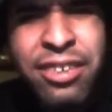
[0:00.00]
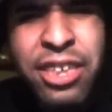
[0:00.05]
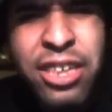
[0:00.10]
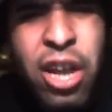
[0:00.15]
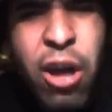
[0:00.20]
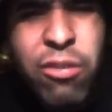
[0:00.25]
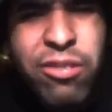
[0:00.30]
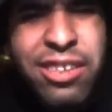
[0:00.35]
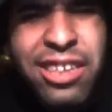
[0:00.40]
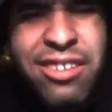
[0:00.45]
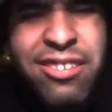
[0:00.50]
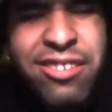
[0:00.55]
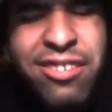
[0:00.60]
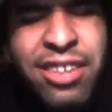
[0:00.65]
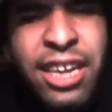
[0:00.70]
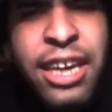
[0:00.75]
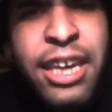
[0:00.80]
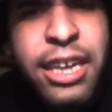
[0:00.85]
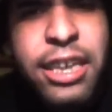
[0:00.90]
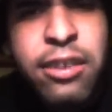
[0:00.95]
you know, these
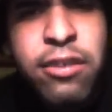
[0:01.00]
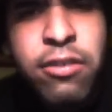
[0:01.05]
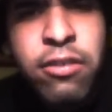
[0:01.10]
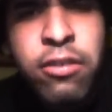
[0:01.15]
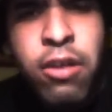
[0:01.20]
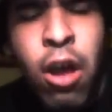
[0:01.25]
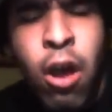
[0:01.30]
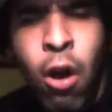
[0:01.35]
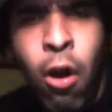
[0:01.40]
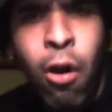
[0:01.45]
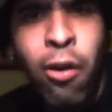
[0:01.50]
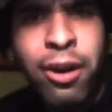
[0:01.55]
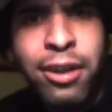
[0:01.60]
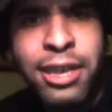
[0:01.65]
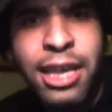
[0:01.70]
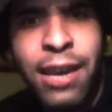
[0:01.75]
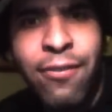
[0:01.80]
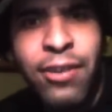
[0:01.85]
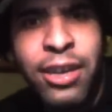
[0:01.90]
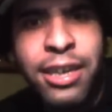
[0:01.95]
teens are
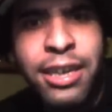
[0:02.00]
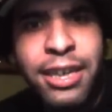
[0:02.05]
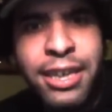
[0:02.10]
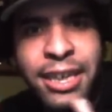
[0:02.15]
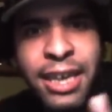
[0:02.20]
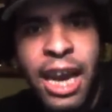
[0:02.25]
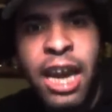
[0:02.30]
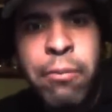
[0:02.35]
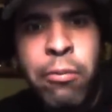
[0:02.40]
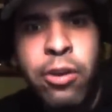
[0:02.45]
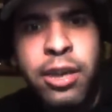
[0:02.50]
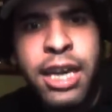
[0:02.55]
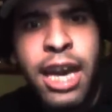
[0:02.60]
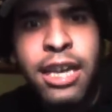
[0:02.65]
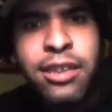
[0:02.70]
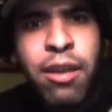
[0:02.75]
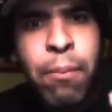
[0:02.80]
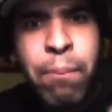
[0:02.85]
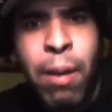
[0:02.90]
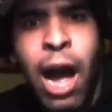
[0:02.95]
giving
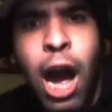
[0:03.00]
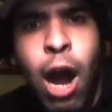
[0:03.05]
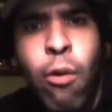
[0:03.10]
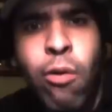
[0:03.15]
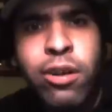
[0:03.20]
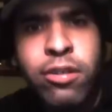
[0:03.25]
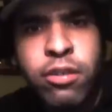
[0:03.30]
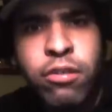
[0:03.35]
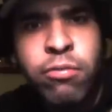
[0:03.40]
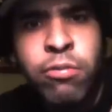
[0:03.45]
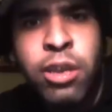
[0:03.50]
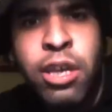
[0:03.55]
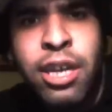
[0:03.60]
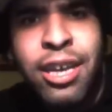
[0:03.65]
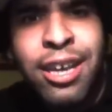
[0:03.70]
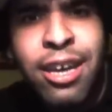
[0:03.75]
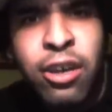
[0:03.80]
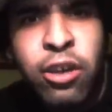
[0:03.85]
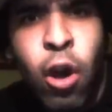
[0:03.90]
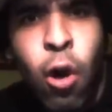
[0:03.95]
Gamergate the power to
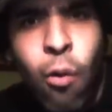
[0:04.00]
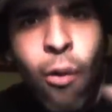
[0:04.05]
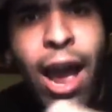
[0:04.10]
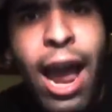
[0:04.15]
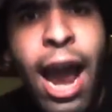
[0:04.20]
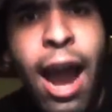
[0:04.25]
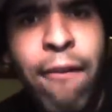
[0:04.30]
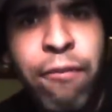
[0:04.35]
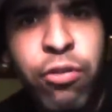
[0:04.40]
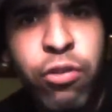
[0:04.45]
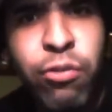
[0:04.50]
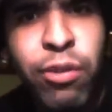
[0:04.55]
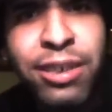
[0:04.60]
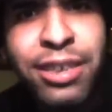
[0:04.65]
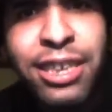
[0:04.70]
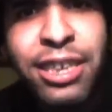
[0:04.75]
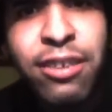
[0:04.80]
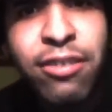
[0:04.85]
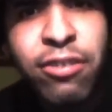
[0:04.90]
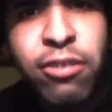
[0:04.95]
go after
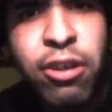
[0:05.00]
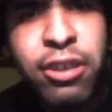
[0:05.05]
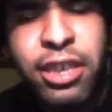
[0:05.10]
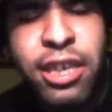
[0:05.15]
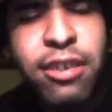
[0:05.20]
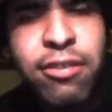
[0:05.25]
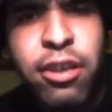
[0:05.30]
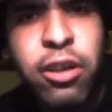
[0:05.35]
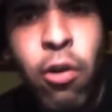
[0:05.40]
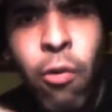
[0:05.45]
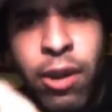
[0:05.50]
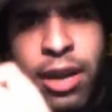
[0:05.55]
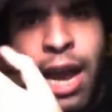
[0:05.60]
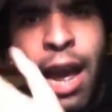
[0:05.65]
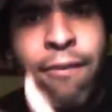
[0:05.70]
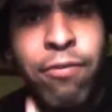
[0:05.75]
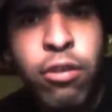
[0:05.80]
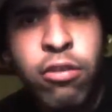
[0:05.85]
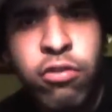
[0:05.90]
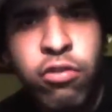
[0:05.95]
Anita Sarkeesian, going
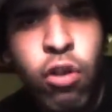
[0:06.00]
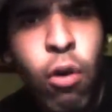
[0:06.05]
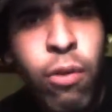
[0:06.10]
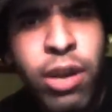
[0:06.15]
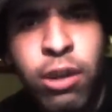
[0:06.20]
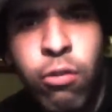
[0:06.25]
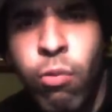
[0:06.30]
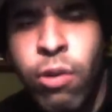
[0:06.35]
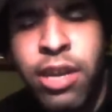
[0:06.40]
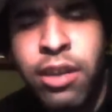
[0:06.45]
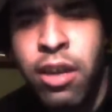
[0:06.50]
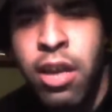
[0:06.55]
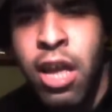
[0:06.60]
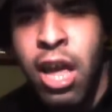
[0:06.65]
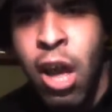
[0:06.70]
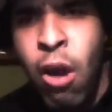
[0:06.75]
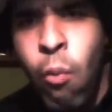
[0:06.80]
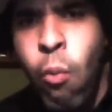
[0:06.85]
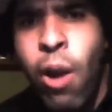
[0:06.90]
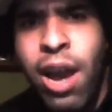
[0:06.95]
after Zoe Quinn,
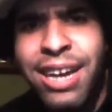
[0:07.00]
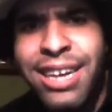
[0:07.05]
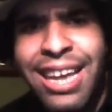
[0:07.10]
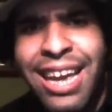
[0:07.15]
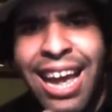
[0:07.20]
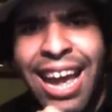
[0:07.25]
when